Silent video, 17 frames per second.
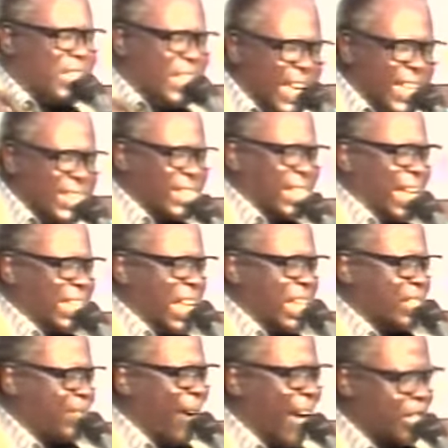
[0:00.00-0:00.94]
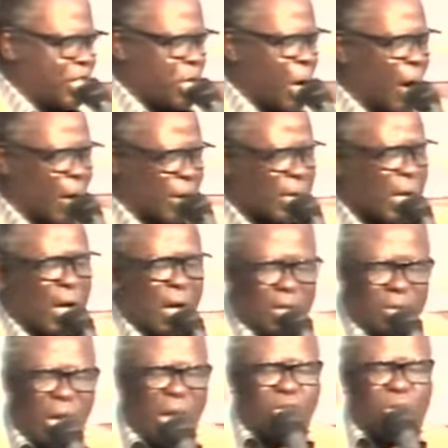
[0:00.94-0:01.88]
dissatisfaction,
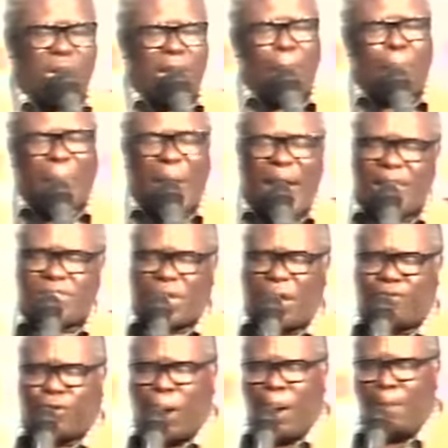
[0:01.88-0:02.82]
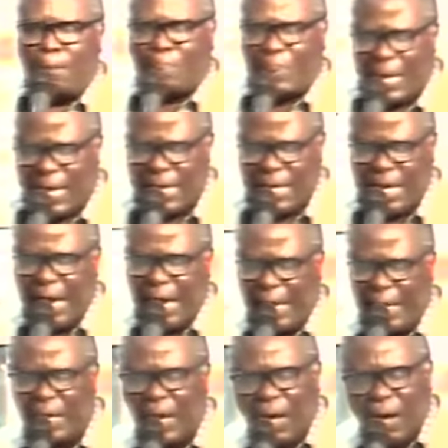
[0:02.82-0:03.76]
not to the place of
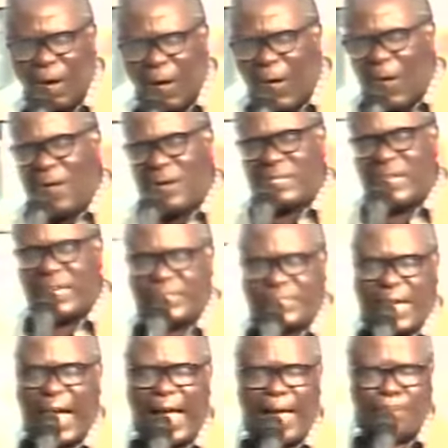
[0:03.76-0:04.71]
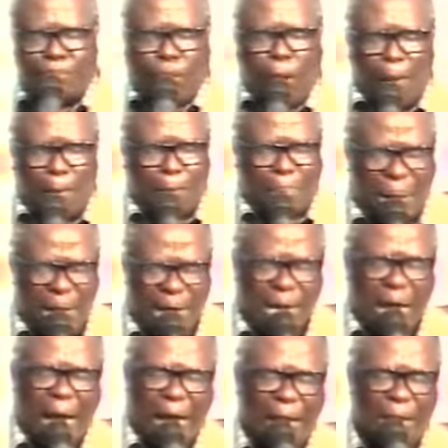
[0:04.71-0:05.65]
complaining, all the time
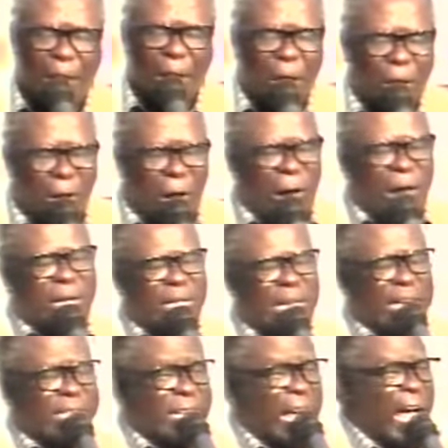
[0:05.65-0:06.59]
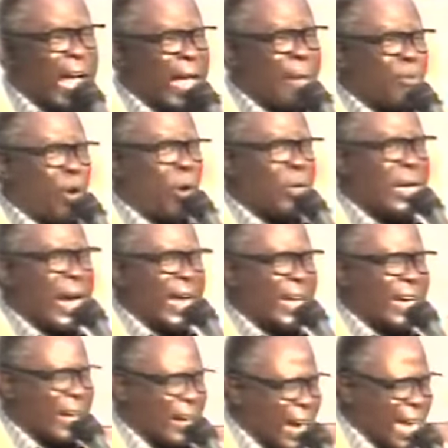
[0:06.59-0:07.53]
complaining, all the time
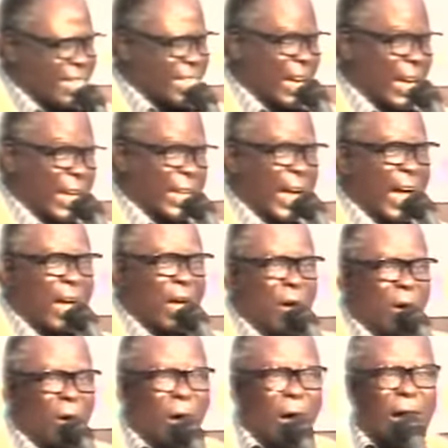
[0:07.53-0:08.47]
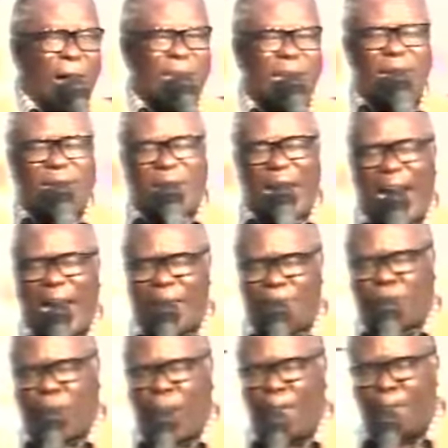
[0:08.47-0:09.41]
regretting, all the
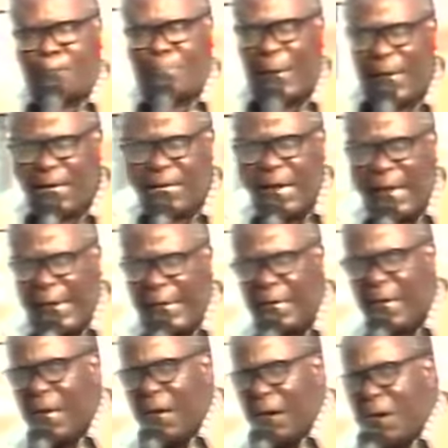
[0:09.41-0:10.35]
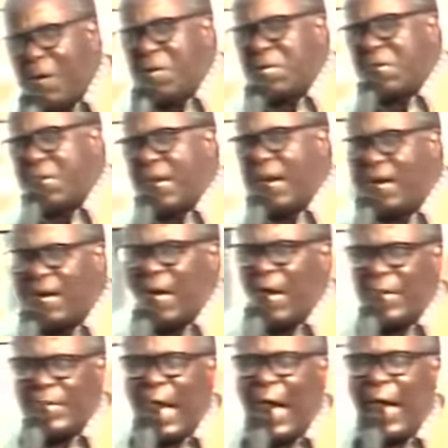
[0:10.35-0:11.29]
time complaining. Oh
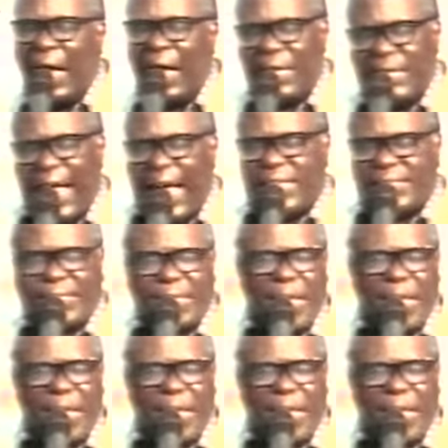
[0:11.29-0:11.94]
God, this